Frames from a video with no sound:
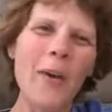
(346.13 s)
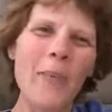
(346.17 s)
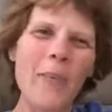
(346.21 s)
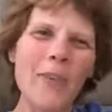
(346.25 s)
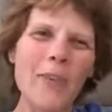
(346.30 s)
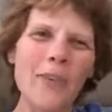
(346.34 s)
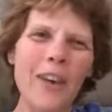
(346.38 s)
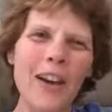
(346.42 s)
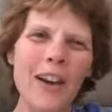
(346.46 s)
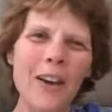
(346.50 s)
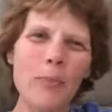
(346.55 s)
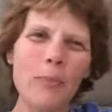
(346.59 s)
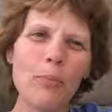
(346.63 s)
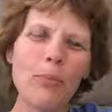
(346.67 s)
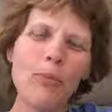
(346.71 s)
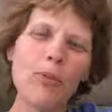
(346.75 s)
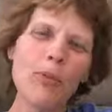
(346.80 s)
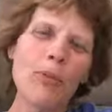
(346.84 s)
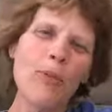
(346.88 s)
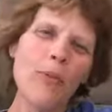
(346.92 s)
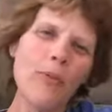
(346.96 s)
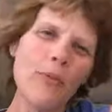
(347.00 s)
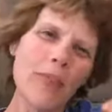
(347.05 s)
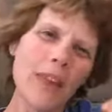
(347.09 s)
you've got to
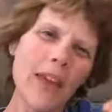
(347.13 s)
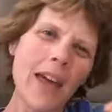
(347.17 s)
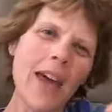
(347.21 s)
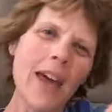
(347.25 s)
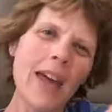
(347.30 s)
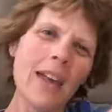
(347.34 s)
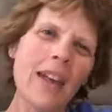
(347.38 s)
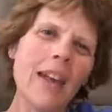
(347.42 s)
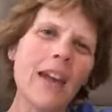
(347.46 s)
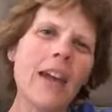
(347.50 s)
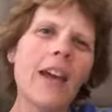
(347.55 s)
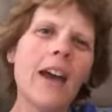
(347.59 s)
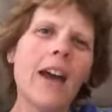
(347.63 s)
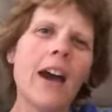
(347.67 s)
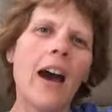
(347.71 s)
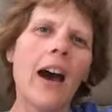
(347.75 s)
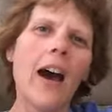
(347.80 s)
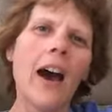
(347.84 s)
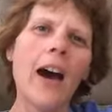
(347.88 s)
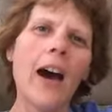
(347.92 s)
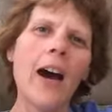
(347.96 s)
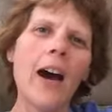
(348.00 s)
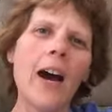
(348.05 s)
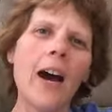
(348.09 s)
proof that
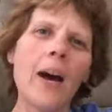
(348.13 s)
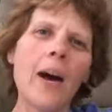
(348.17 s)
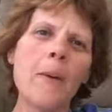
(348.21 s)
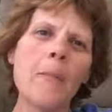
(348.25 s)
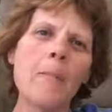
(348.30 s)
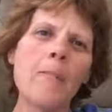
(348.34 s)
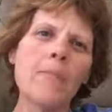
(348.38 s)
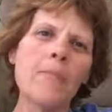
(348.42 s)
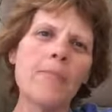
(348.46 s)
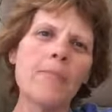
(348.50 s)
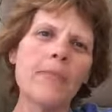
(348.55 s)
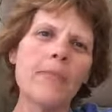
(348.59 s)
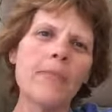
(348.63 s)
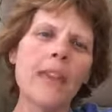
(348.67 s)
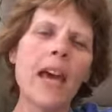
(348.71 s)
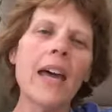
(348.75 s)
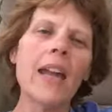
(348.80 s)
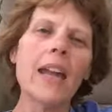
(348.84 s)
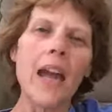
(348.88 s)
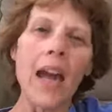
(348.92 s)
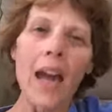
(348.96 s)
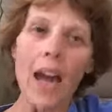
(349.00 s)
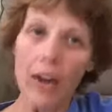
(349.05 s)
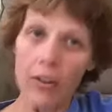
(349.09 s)

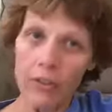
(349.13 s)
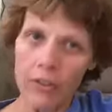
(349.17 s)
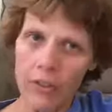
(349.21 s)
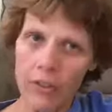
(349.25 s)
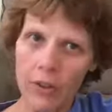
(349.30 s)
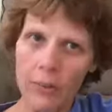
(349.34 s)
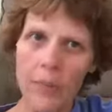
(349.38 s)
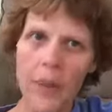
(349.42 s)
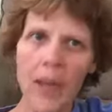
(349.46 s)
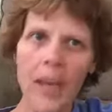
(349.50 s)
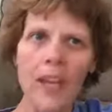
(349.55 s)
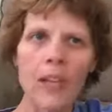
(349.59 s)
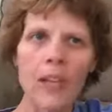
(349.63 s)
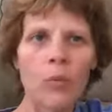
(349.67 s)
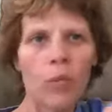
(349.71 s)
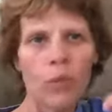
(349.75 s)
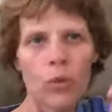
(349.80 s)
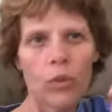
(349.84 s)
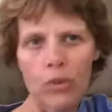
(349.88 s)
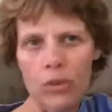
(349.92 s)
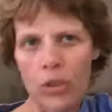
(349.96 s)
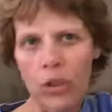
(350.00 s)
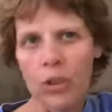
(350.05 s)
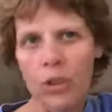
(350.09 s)
that out command, and
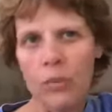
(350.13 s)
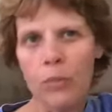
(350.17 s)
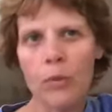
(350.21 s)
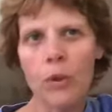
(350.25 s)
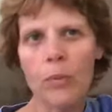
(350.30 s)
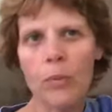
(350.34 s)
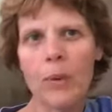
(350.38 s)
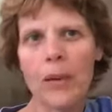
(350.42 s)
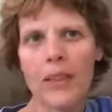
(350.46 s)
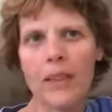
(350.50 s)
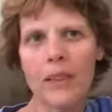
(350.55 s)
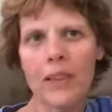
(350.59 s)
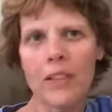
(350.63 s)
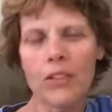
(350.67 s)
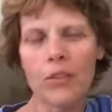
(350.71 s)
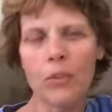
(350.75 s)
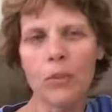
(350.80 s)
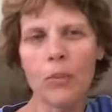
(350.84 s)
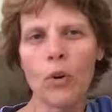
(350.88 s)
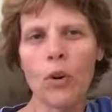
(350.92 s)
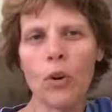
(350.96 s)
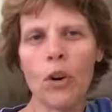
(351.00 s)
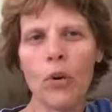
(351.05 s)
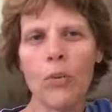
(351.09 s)
we'll talk more about that
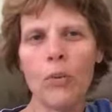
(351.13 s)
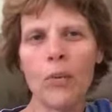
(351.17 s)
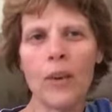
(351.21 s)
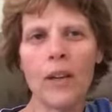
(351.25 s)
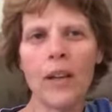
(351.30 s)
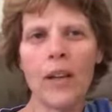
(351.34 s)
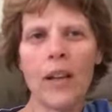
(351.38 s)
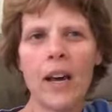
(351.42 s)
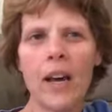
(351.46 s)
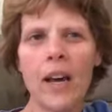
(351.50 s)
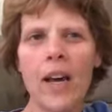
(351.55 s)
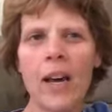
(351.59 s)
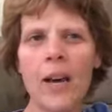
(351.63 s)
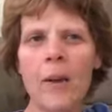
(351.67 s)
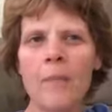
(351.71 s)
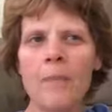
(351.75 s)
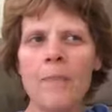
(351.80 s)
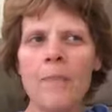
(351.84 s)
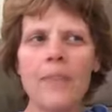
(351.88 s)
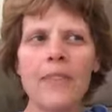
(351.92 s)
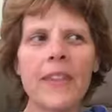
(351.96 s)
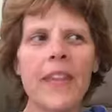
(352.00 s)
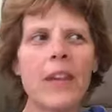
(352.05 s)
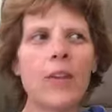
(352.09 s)
tomorrow, but
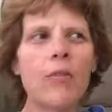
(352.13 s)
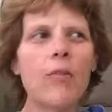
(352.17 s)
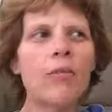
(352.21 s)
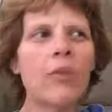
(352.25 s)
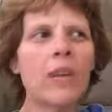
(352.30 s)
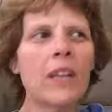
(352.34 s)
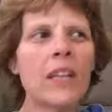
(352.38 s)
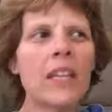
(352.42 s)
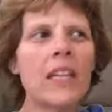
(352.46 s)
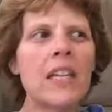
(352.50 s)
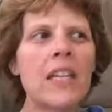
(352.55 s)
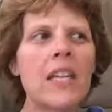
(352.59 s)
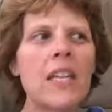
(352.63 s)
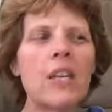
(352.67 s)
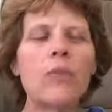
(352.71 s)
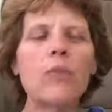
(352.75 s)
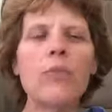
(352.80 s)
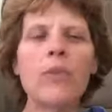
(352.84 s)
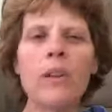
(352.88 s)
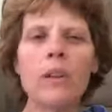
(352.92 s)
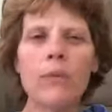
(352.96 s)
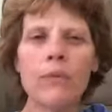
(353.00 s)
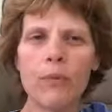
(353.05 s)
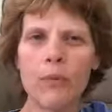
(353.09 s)
they really need
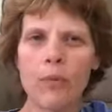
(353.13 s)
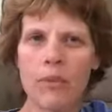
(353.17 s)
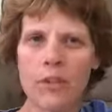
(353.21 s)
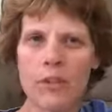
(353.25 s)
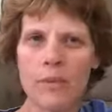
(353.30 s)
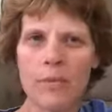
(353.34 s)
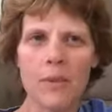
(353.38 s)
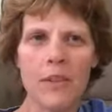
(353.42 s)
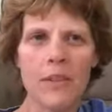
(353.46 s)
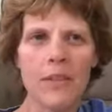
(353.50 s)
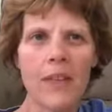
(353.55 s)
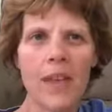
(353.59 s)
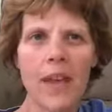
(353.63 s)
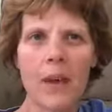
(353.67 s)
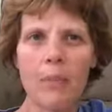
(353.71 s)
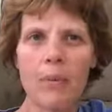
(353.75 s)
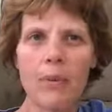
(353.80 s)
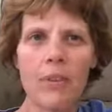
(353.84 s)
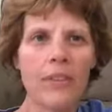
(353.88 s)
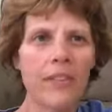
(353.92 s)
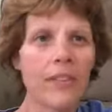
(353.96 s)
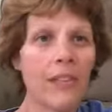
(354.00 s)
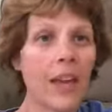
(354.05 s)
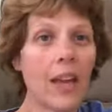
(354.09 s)
reinforcement of that,
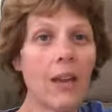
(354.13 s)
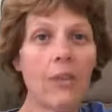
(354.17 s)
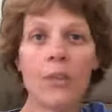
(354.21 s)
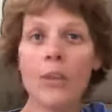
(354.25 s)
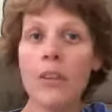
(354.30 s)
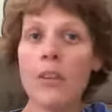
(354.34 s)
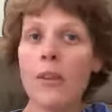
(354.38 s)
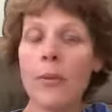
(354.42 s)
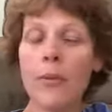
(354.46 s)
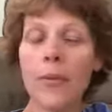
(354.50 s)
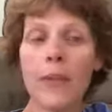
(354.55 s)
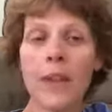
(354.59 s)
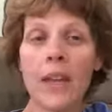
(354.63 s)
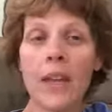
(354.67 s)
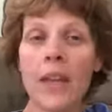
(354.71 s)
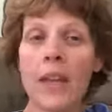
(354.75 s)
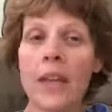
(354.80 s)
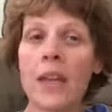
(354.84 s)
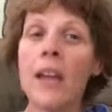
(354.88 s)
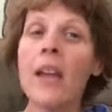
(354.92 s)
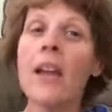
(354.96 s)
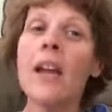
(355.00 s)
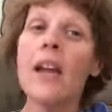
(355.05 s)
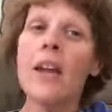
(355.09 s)
because every little
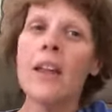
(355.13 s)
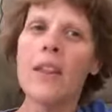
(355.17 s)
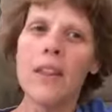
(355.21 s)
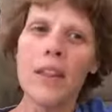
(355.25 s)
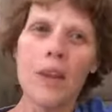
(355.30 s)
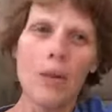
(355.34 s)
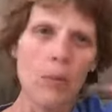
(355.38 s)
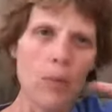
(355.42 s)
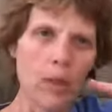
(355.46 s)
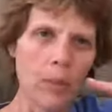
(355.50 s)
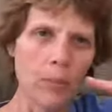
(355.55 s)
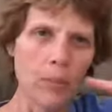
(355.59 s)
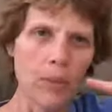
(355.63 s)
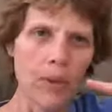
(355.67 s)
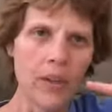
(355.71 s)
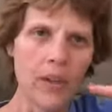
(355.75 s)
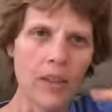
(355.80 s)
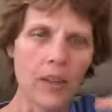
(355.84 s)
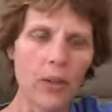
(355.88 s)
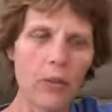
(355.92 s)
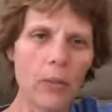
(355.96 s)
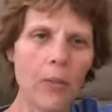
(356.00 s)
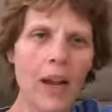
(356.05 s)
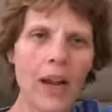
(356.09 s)
thing they want to put
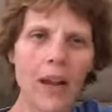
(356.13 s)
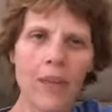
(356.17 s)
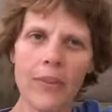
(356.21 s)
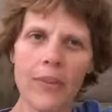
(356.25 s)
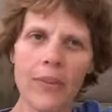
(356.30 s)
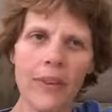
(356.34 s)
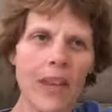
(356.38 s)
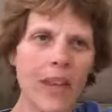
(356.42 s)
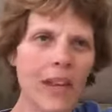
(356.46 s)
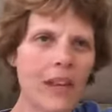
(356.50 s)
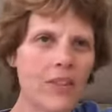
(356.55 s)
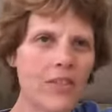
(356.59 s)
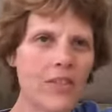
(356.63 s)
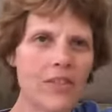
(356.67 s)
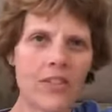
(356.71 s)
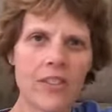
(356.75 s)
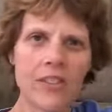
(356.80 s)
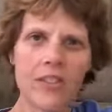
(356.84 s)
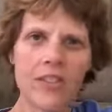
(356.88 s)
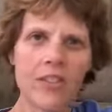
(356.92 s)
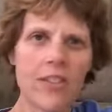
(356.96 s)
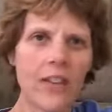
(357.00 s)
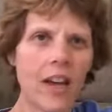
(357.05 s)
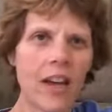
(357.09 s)
in their mouth, and that is
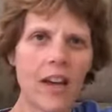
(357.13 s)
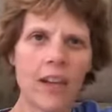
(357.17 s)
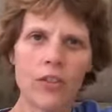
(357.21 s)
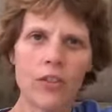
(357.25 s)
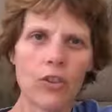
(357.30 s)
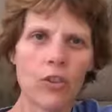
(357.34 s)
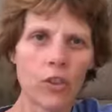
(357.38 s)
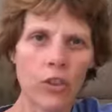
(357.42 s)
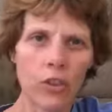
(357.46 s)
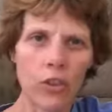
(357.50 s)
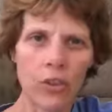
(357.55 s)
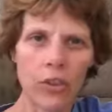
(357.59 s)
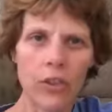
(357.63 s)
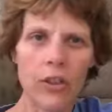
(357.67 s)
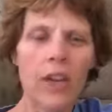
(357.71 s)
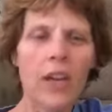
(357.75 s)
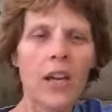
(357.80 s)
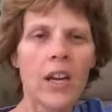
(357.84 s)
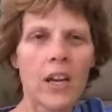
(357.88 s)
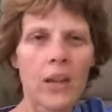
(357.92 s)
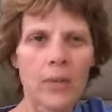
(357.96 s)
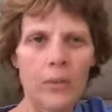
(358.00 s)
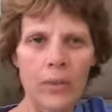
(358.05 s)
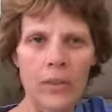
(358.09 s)
just not good,
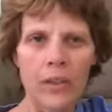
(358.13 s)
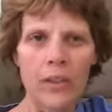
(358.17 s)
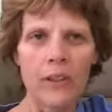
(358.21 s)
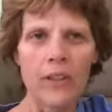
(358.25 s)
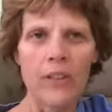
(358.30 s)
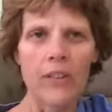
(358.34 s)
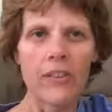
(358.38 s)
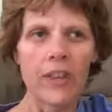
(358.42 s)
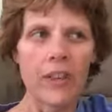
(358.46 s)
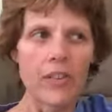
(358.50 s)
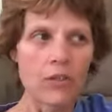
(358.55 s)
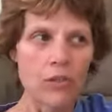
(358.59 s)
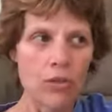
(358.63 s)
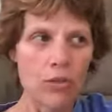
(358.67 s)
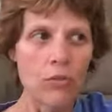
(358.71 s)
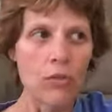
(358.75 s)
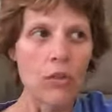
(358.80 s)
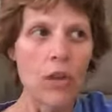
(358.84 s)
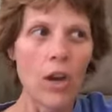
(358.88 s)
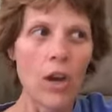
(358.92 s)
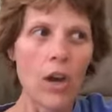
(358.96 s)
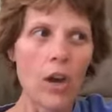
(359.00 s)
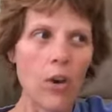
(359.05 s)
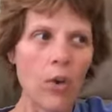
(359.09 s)
because as you
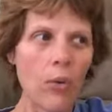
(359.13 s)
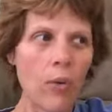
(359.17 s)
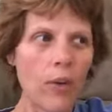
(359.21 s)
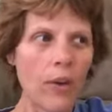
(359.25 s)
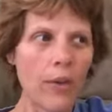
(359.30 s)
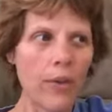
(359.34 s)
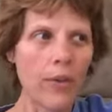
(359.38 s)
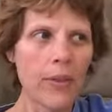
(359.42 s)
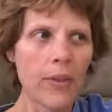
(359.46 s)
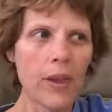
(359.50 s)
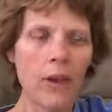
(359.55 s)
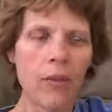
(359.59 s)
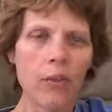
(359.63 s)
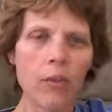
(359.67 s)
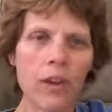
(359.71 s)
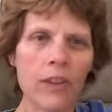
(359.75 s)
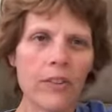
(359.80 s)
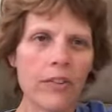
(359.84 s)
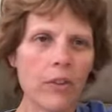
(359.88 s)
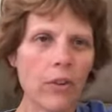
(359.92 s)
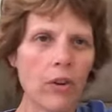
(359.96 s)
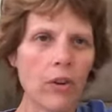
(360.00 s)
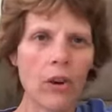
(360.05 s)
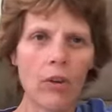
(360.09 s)
know, with
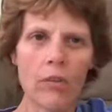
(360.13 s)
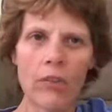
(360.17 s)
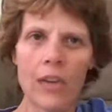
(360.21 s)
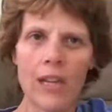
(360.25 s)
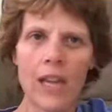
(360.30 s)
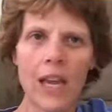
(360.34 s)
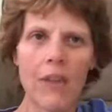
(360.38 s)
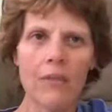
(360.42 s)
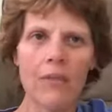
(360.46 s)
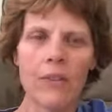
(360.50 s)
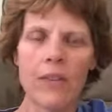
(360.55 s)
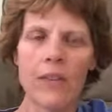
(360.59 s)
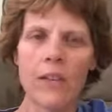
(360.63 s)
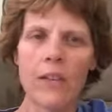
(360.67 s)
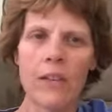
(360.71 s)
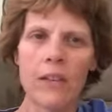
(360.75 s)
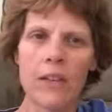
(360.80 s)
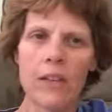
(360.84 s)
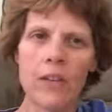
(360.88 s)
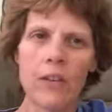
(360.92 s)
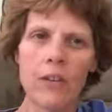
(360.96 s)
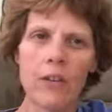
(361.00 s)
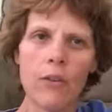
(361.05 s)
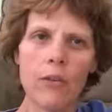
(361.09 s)
Russell already having
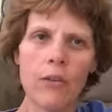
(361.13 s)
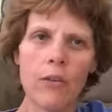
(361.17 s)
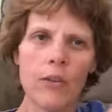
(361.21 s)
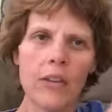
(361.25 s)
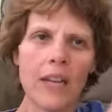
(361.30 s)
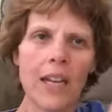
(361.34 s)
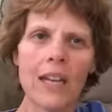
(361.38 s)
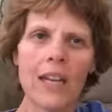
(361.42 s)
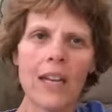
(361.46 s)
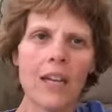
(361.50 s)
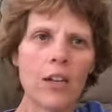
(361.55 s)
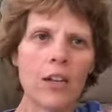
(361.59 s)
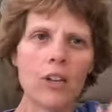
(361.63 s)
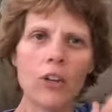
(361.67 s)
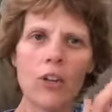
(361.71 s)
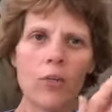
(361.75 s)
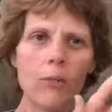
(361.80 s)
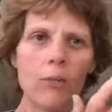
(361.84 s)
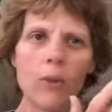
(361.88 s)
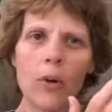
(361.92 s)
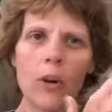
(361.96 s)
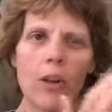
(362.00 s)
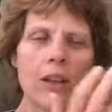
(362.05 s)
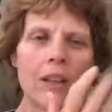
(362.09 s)
getting a
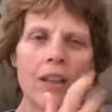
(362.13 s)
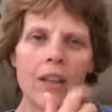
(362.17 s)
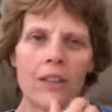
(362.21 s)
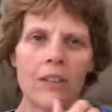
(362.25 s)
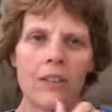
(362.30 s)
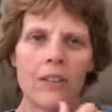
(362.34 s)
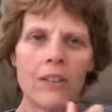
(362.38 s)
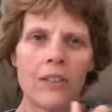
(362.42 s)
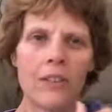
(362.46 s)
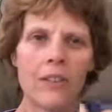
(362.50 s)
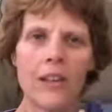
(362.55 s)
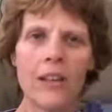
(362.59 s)
Nerf ball in his